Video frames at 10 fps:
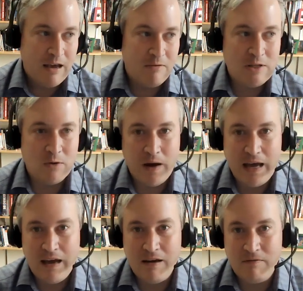It was a
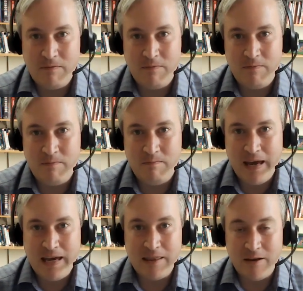way of
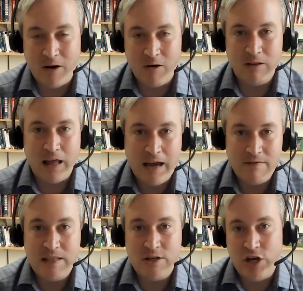making their own
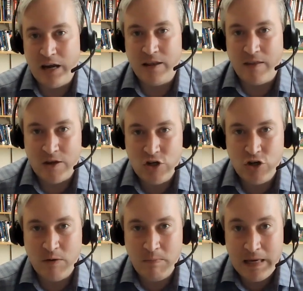lives the jail that they
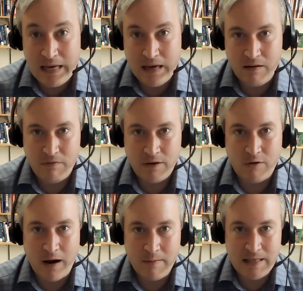should be in for the
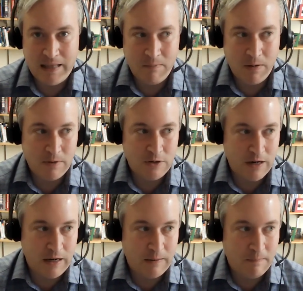crimes that they
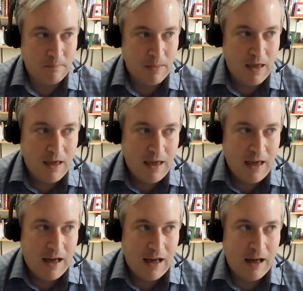perpetrated.
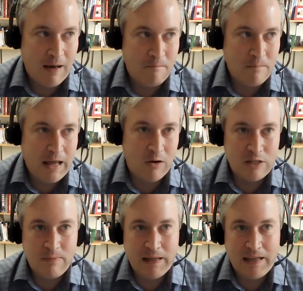And
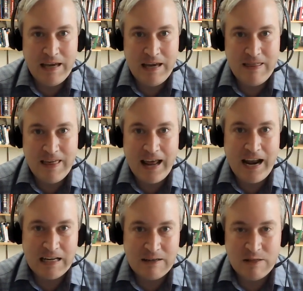ultimately, that
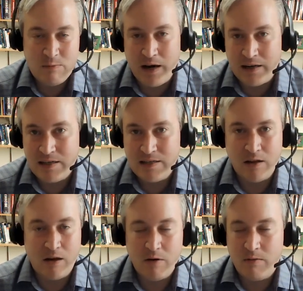activist practice,
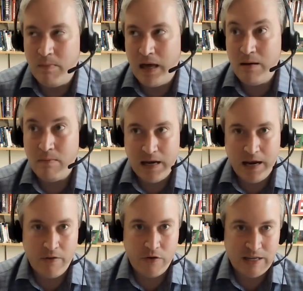along with many,
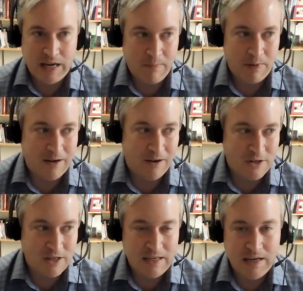many others that happened in
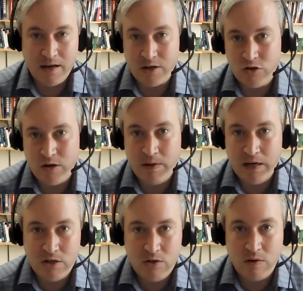Argentina,
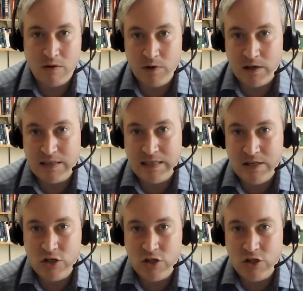contributed to a real
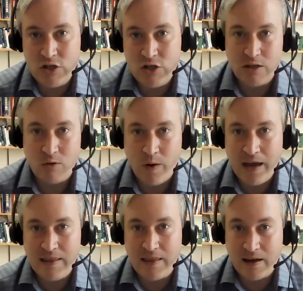sea change in the
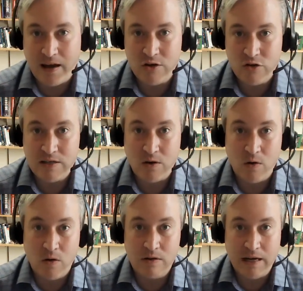way that the country as a
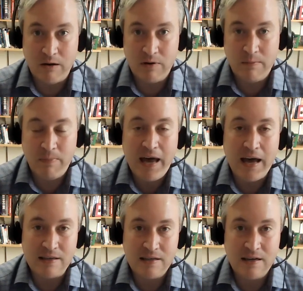whole dealt with the
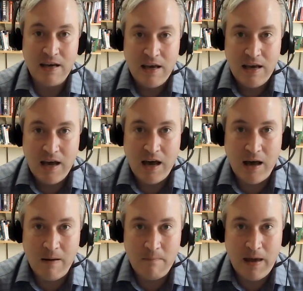past.
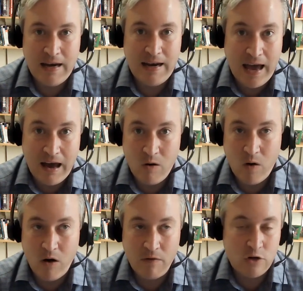And
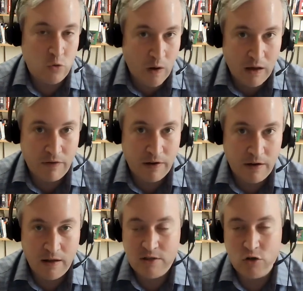now over
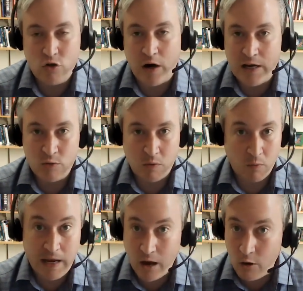1,200 trials were
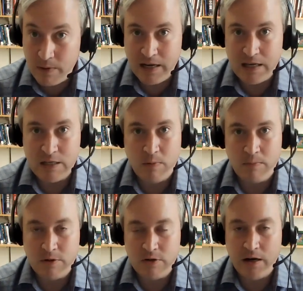reopened against
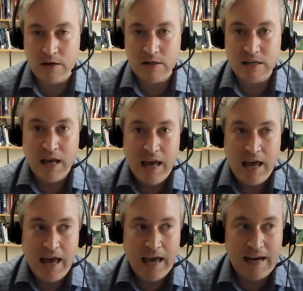perpetrators,
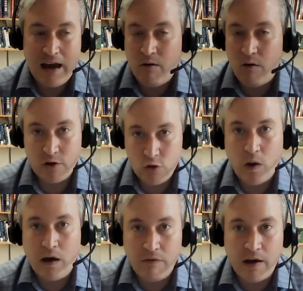and now over
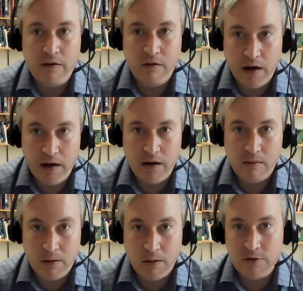1,200
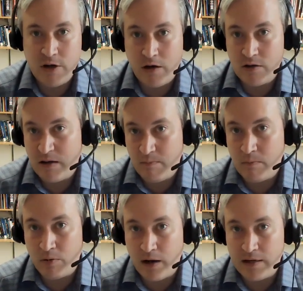perpetrators have
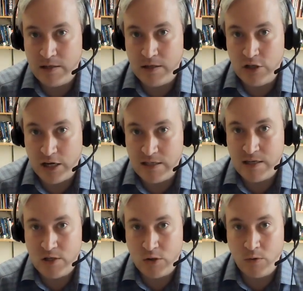been brought to
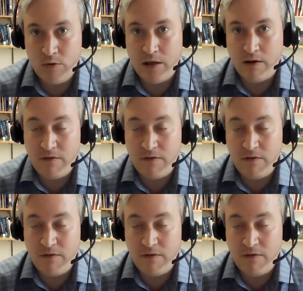justice through the